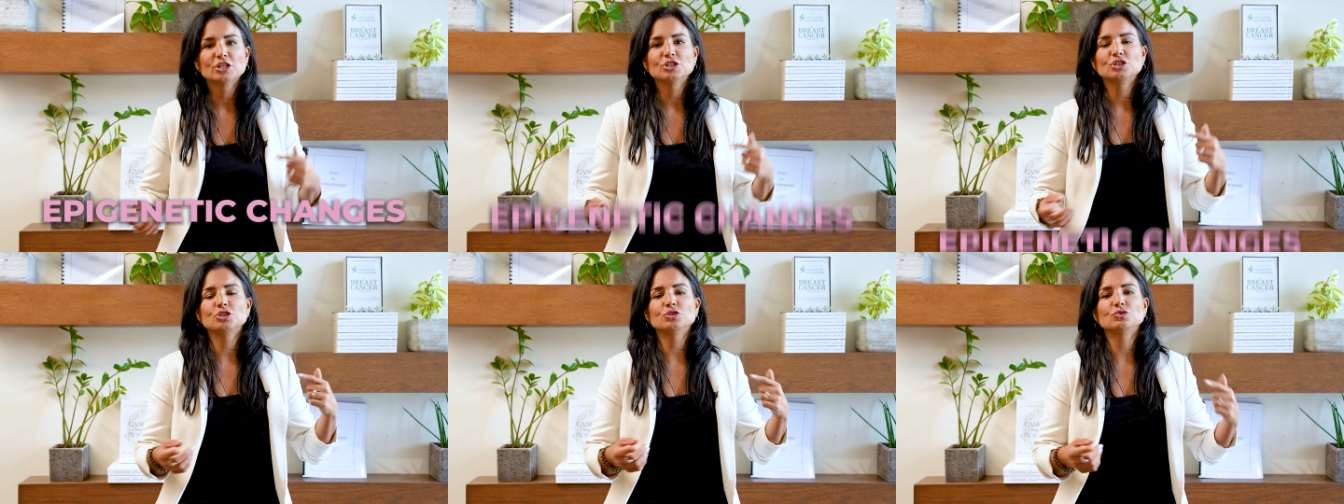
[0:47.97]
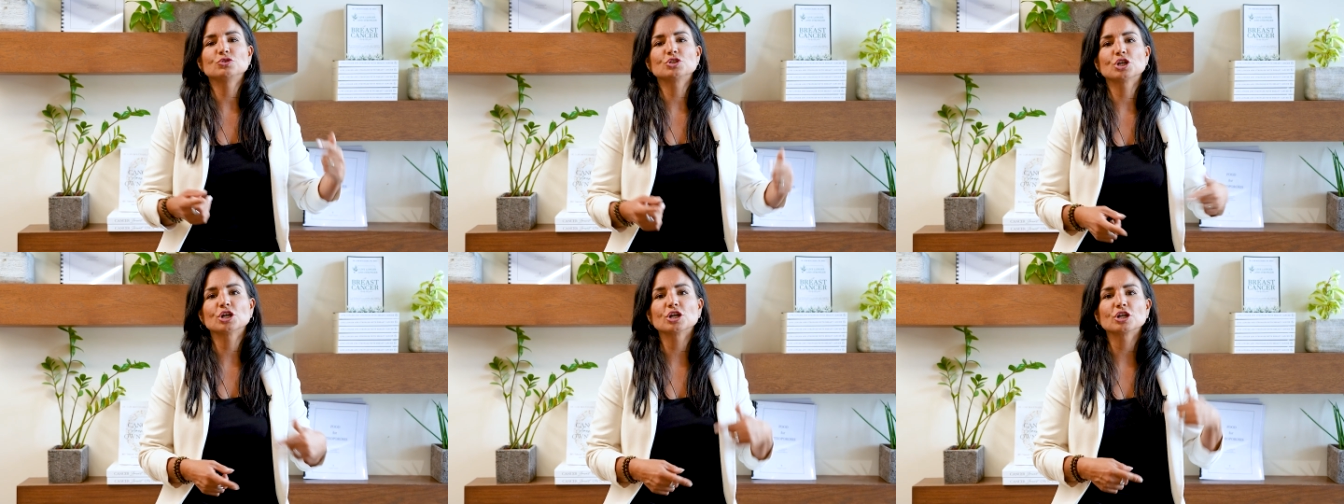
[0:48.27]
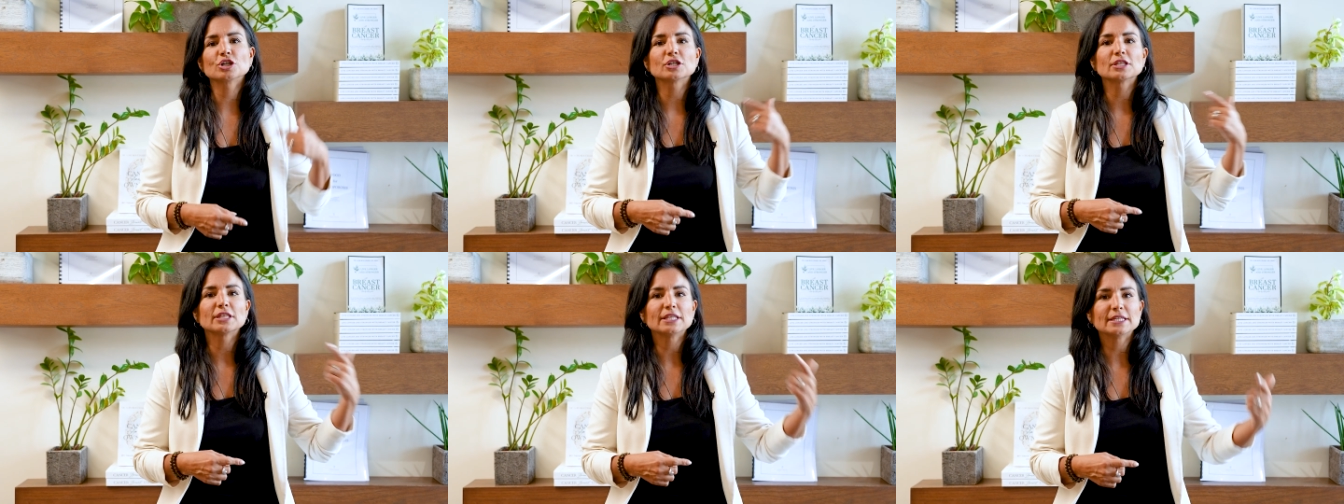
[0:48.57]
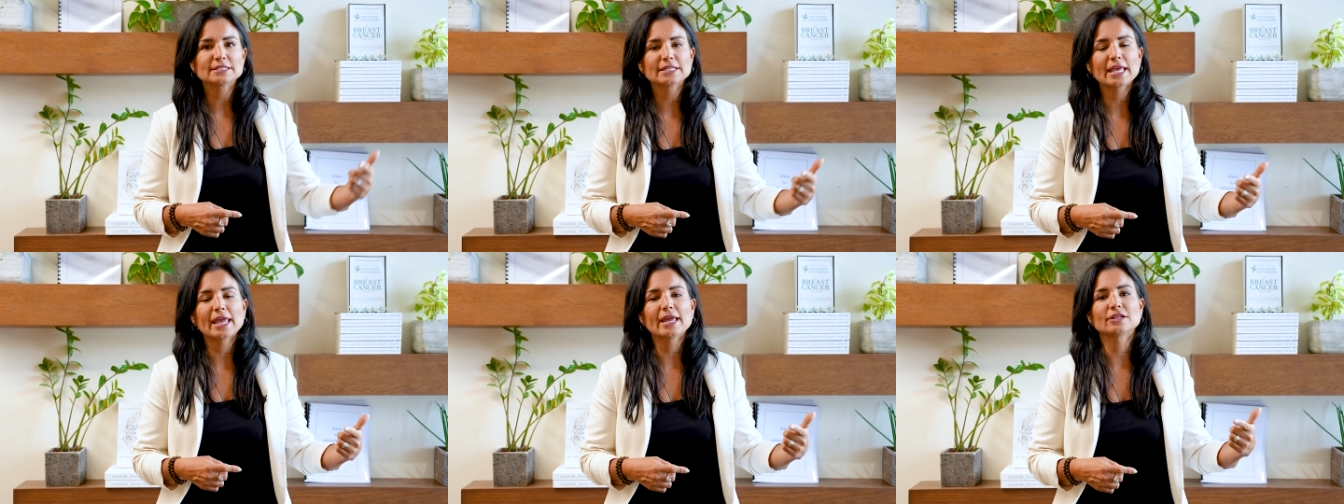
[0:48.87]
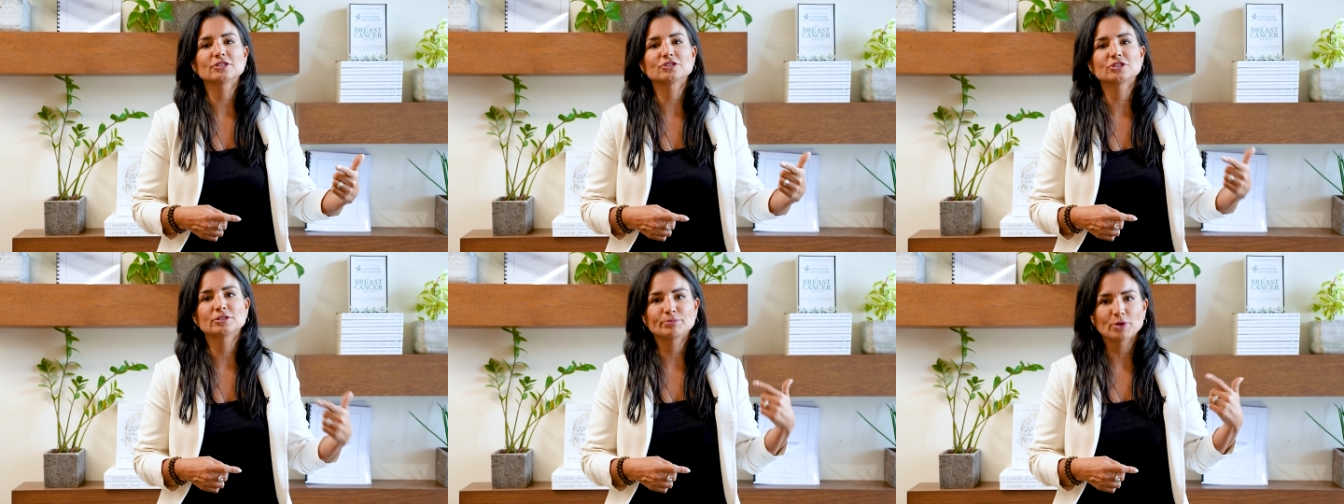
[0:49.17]
to turn these
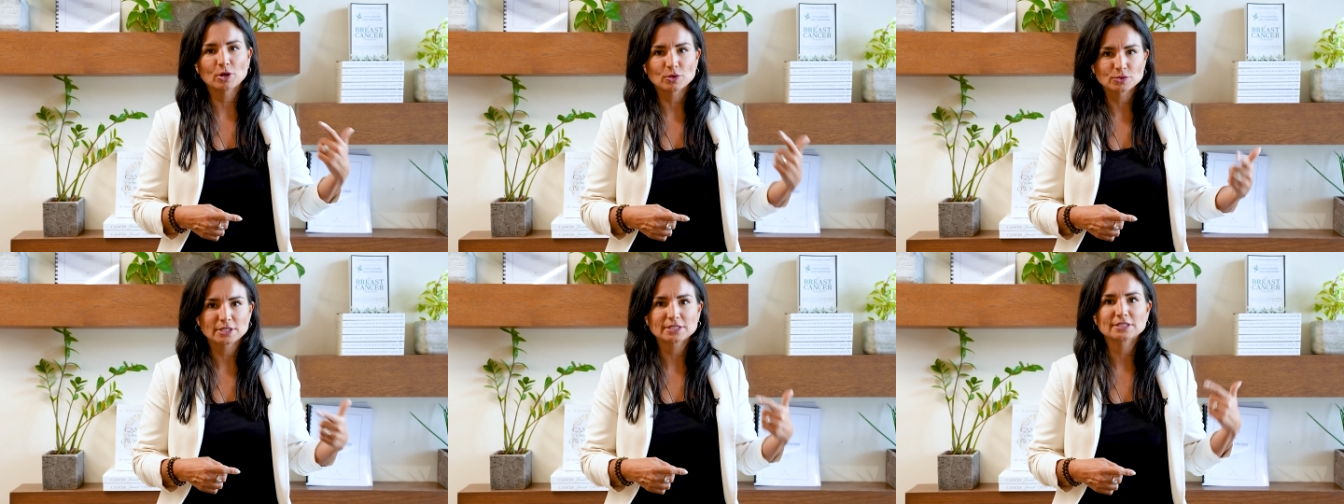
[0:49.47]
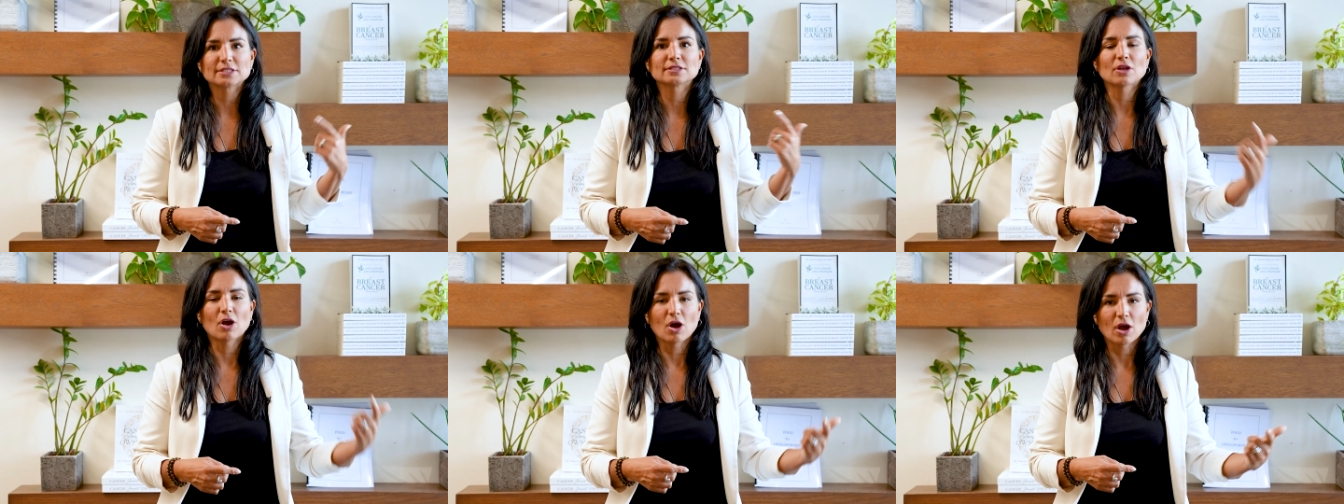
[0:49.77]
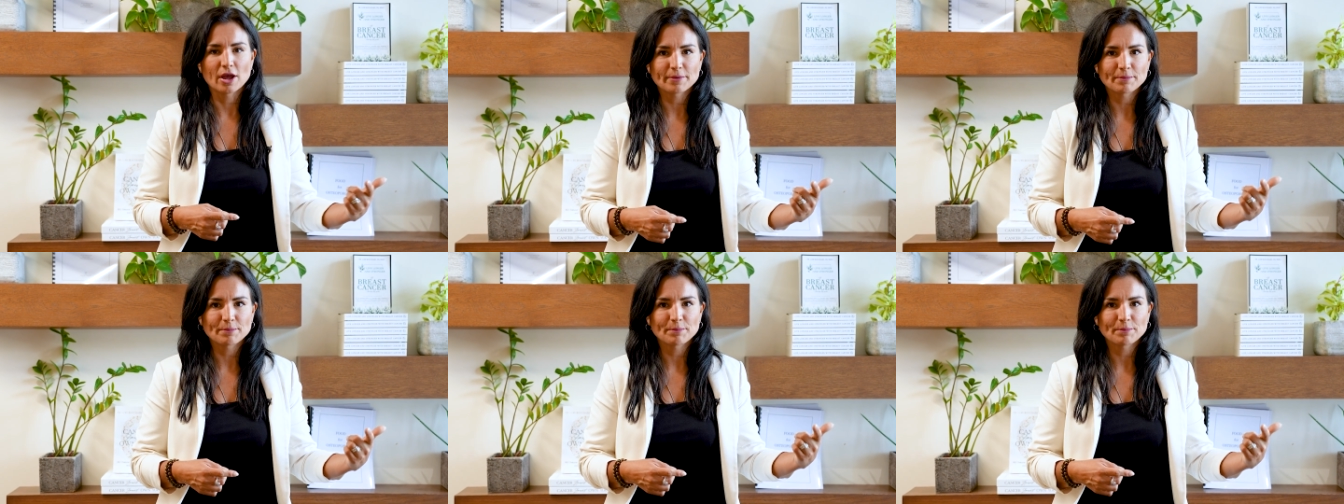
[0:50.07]
cancer processes on.